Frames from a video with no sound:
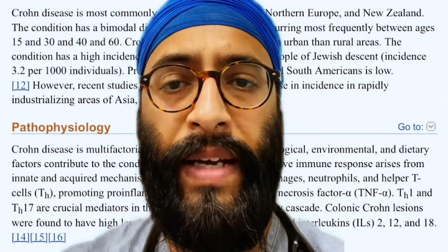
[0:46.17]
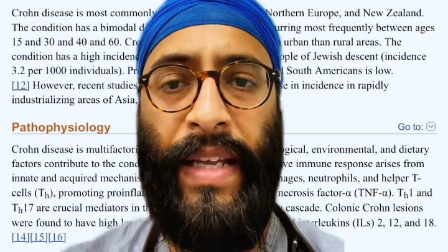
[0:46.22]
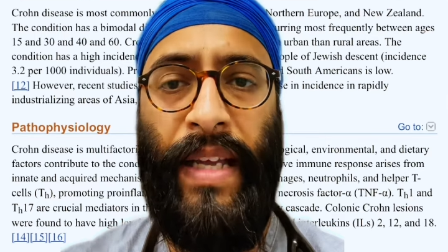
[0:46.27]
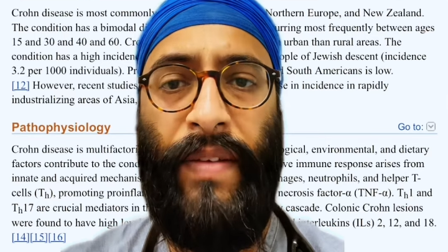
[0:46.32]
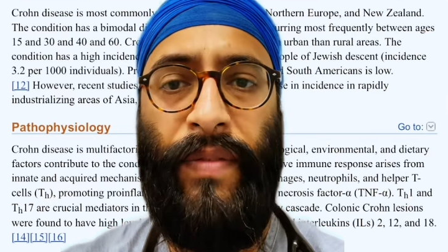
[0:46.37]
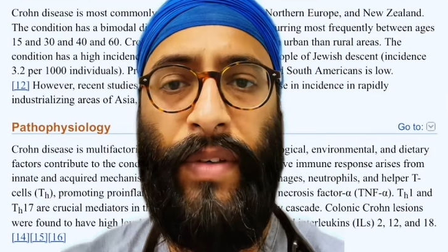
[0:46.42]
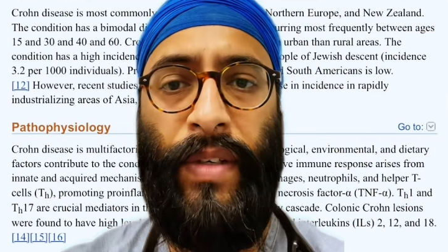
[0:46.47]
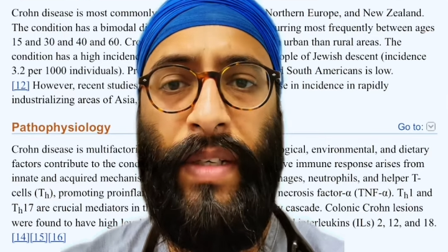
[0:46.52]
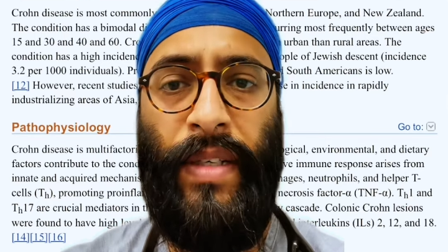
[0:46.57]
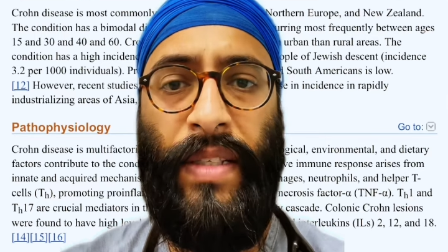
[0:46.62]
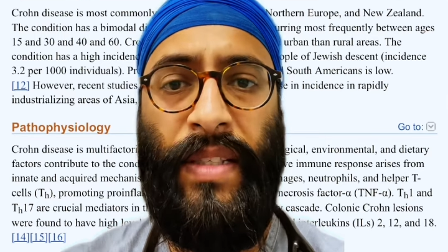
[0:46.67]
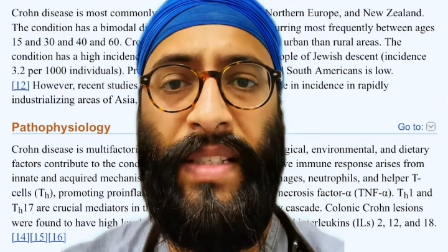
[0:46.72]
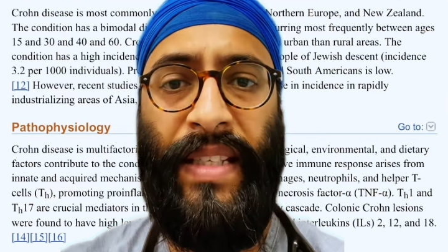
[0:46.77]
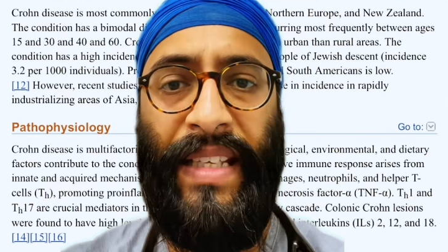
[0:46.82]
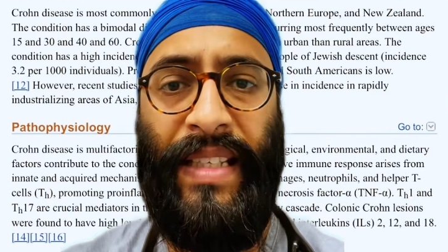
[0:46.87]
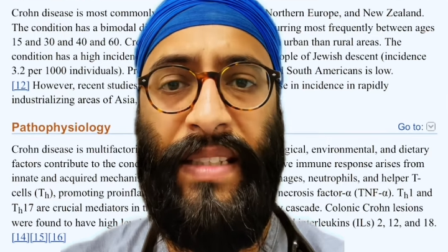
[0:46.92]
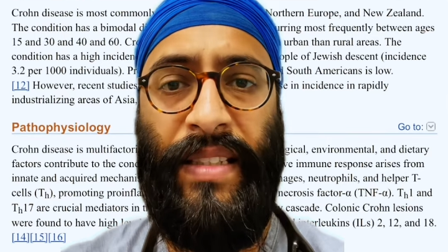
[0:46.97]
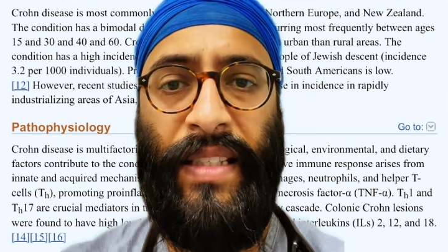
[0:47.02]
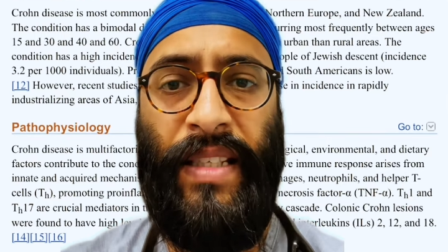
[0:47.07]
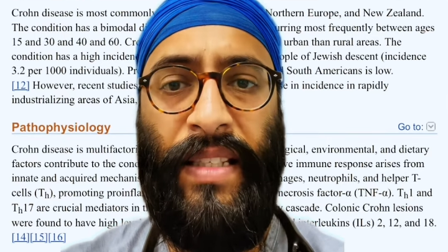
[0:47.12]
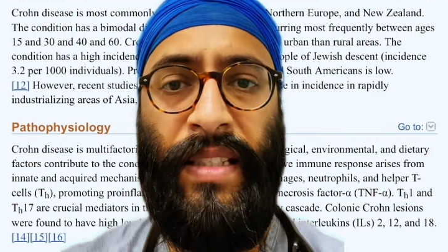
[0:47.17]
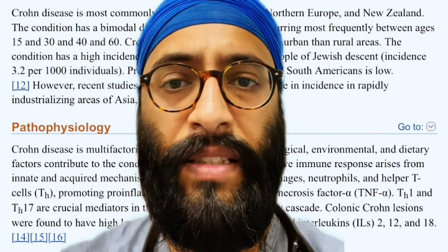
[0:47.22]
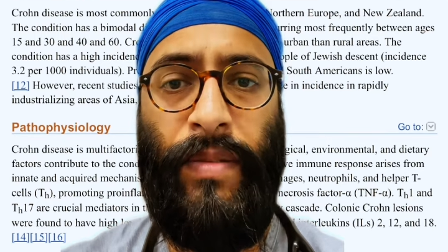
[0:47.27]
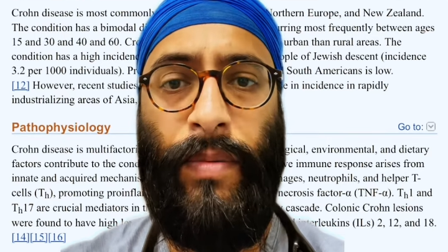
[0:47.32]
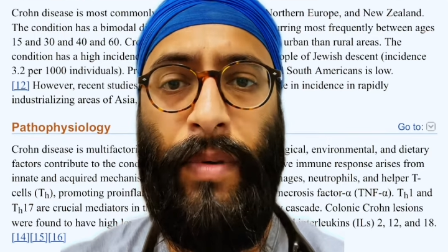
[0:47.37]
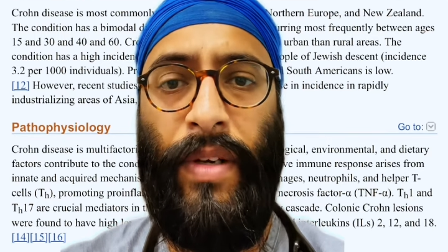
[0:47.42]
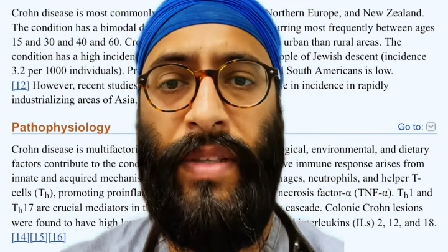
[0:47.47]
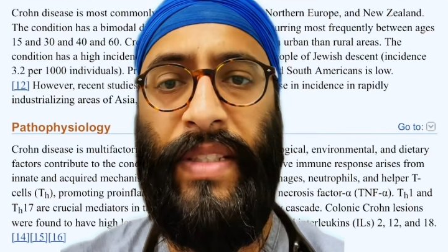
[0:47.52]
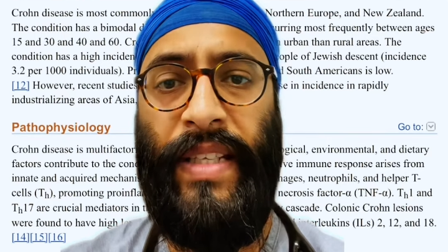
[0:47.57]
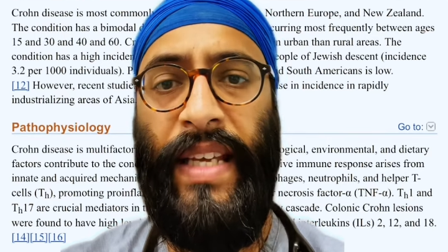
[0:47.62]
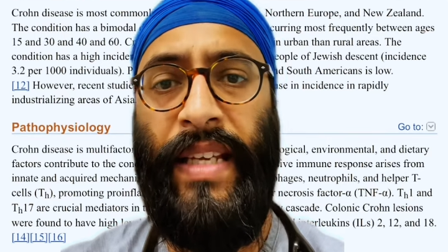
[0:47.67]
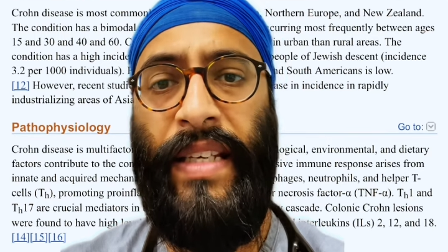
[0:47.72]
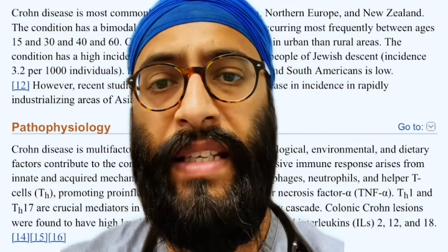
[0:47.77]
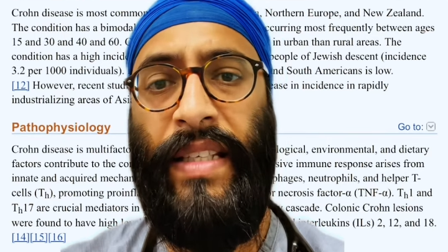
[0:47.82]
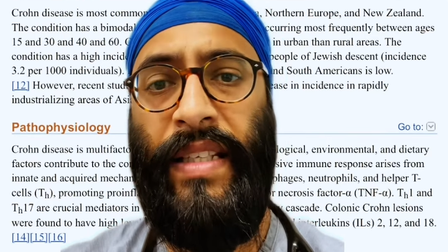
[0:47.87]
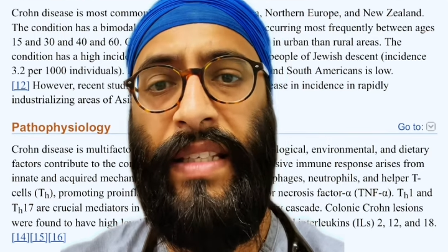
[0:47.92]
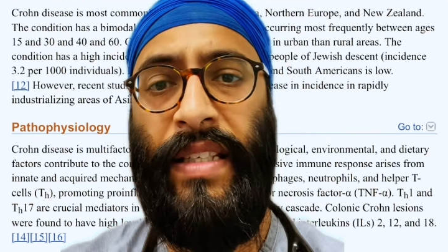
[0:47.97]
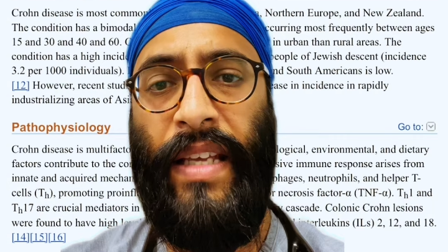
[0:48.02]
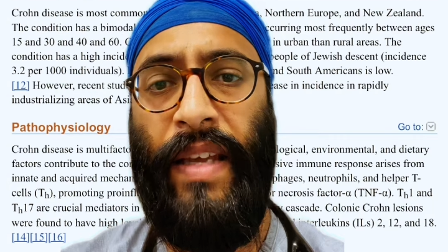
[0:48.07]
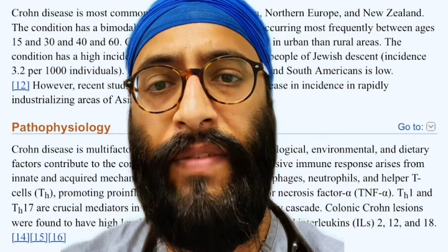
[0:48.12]
evidence exists, whereas
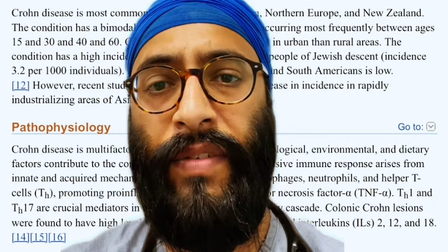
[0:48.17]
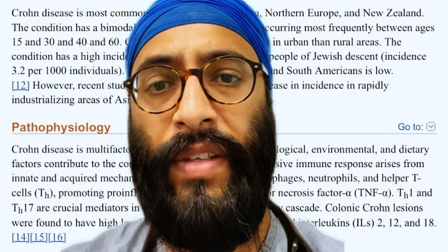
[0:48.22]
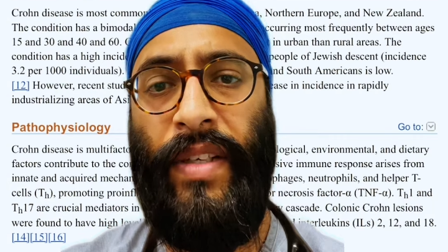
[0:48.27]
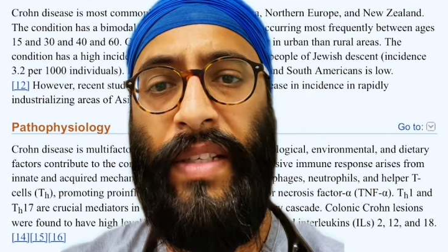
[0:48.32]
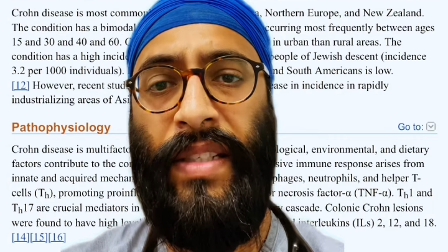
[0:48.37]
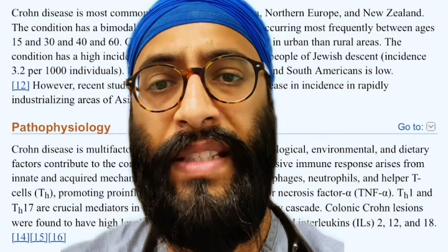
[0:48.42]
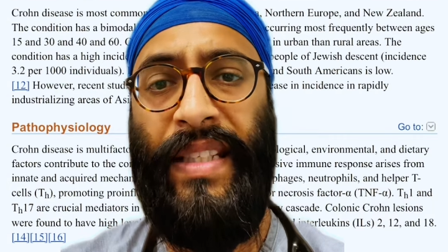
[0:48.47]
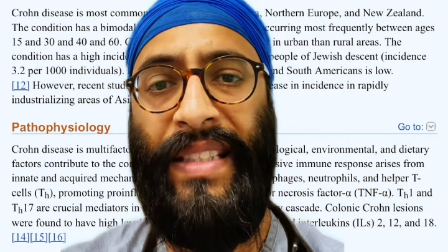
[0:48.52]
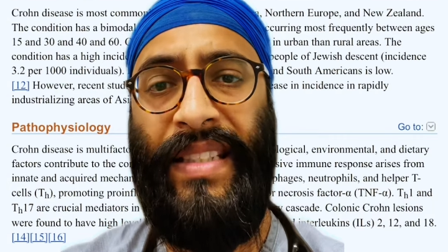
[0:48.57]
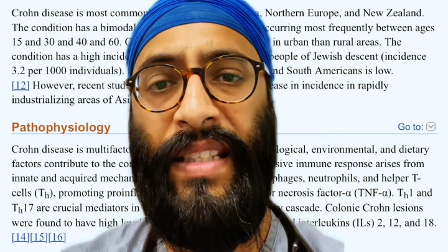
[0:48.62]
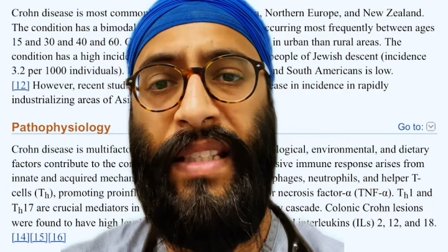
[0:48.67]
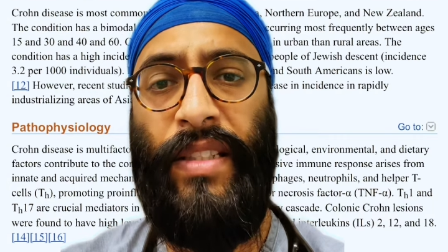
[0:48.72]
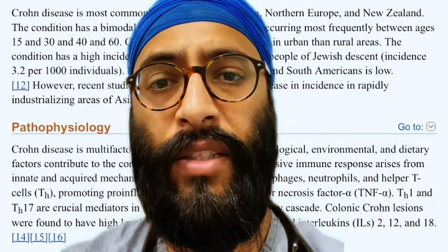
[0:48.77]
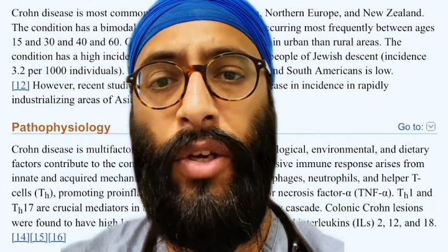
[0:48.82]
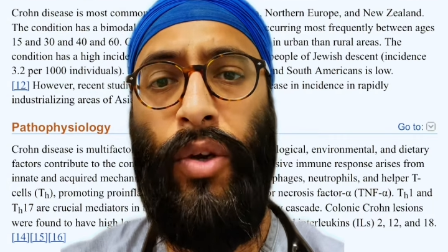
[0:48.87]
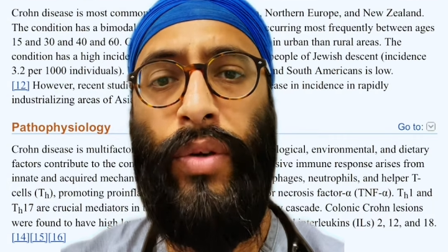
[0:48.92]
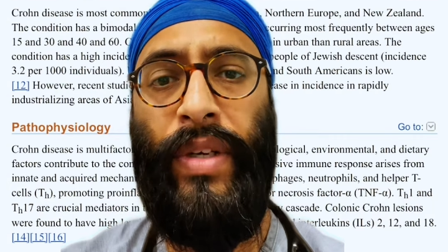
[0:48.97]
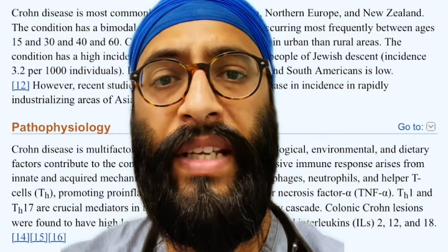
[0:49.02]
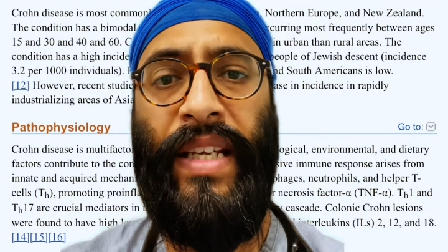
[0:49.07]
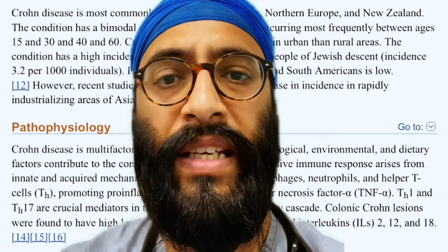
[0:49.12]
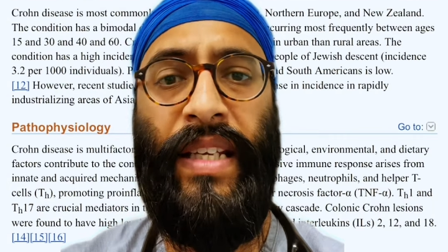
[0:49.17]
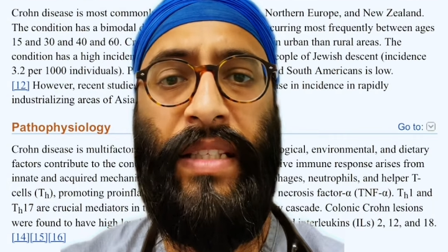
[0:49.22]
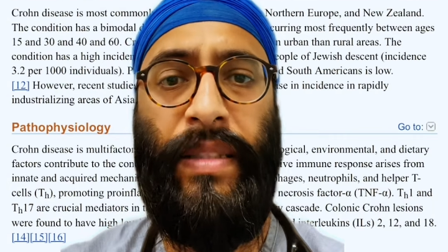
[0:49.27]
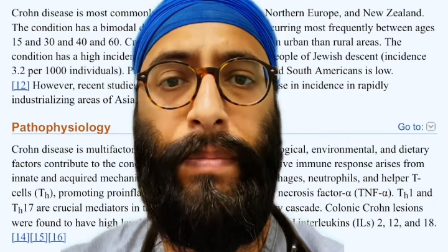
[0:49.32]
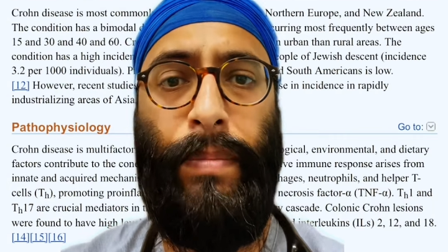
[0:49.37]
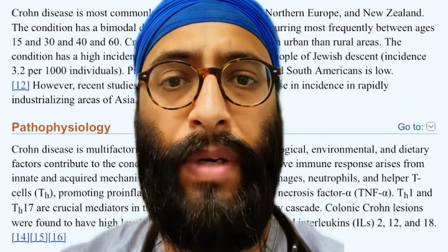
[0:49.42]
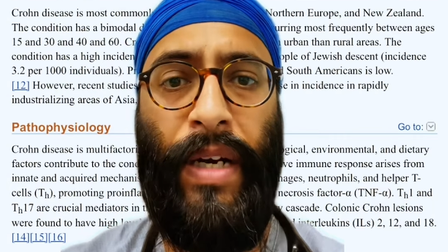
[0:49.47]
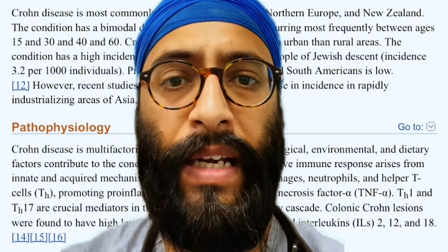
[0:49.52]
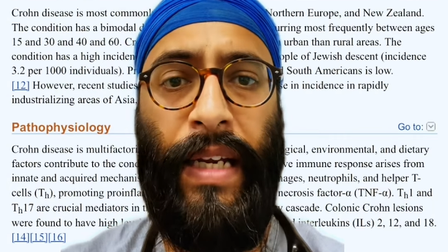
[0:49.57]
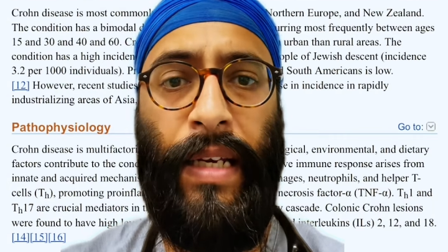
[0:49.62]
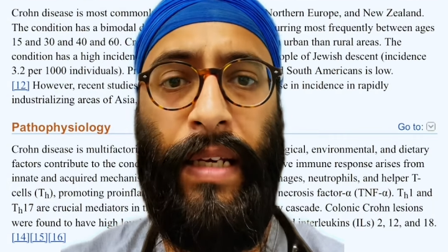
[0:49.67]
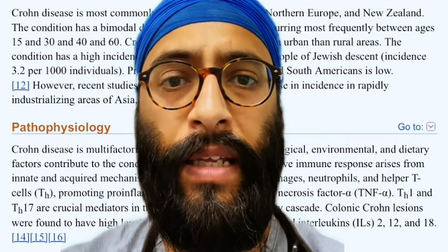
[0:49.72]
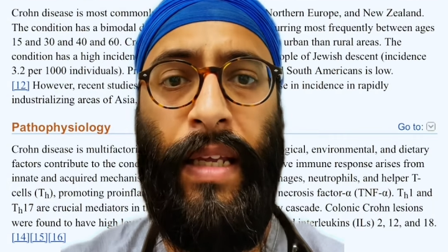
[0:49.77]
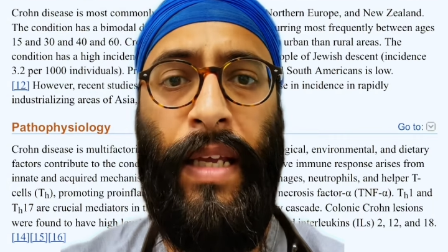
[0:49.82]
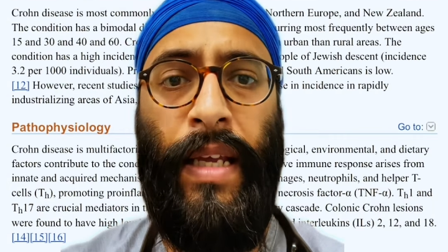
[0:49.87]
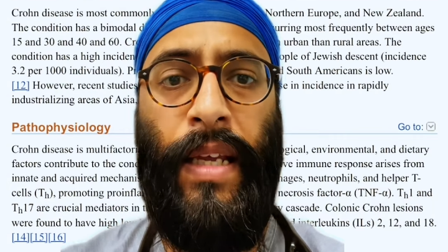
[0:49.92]
Eddie's evidence exists only in his brain.